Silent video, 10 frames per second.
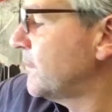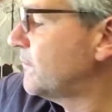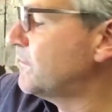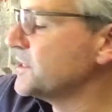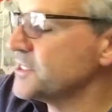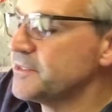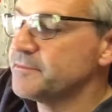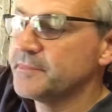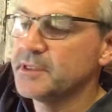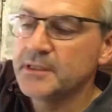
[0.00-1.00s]
resin.
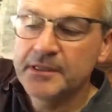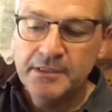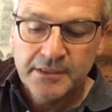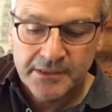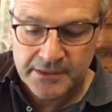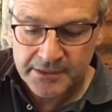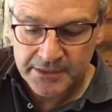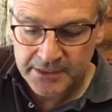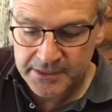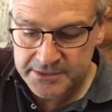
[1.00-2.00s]
It
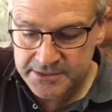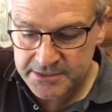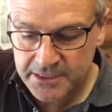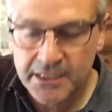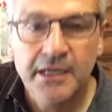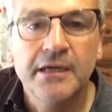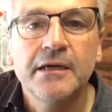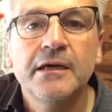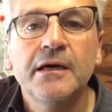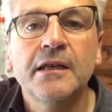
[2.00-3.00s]
is a
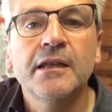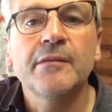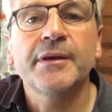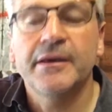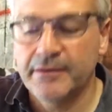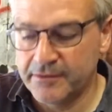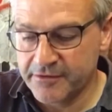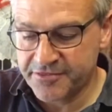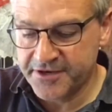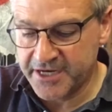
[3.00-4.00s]
little bit
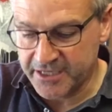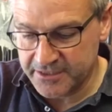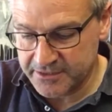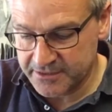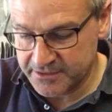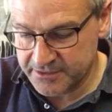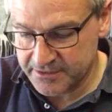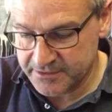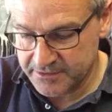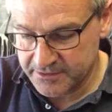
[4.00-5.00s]
thinner,
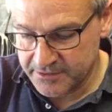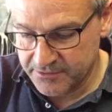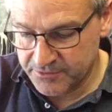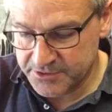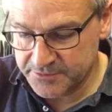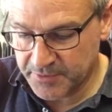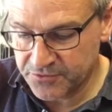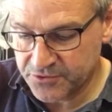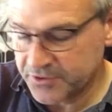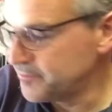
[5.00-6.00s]
which is both
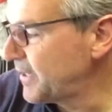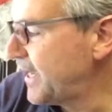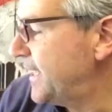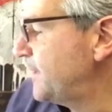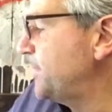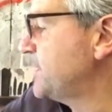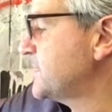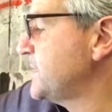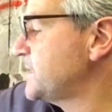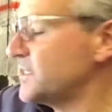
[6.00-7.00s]
good and bad. It means it's
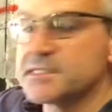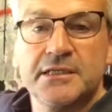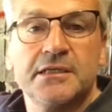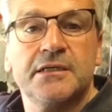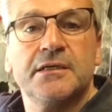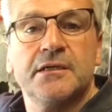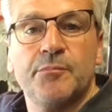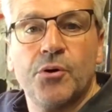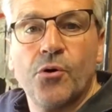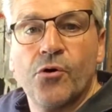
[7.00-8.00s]
easier to
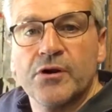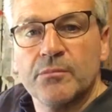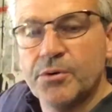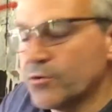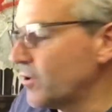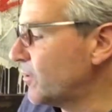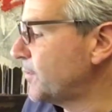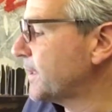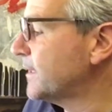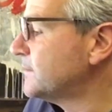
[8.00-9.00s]
pour. It'll pour a lot
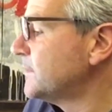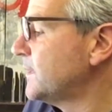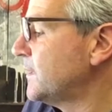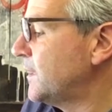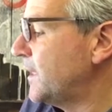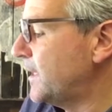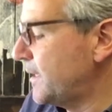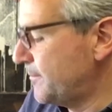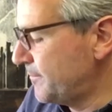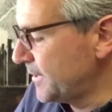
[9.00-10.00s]
quicker,
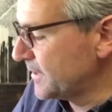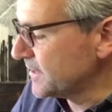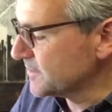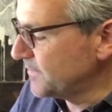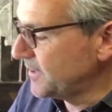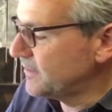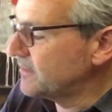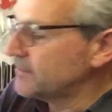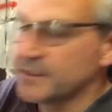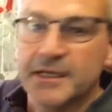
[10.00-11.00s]
but it does mean
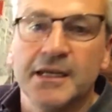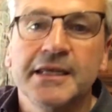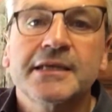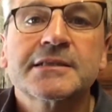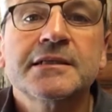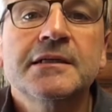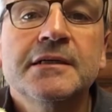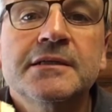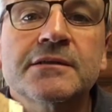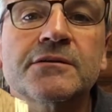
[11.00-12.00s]
that it leaks.
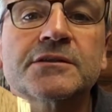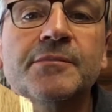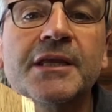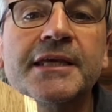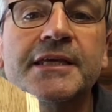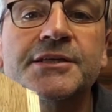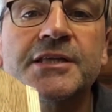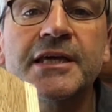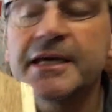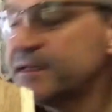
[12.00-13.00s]
So I've got some leakage
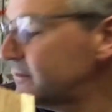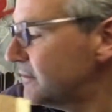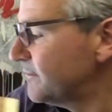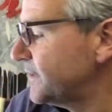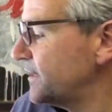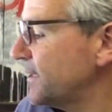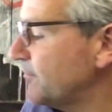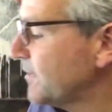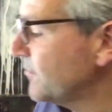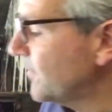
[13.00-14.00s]
there. I've ended up
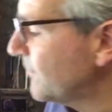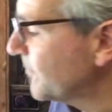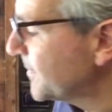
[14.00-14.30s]
with it all over my